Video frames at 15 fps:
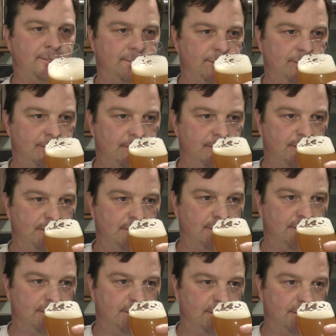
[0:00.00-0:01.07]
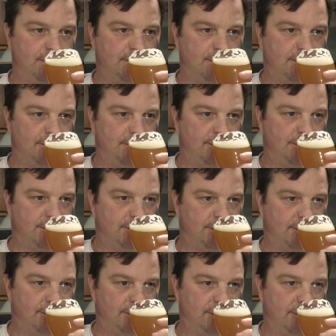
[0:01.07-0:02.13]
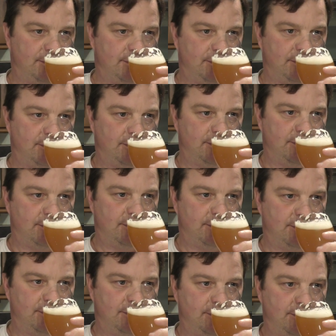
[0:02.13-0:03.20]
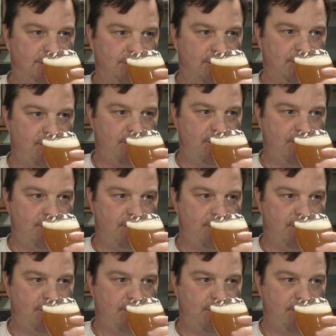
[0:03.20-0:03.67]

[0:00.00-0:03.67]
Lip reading: Nobody speaks.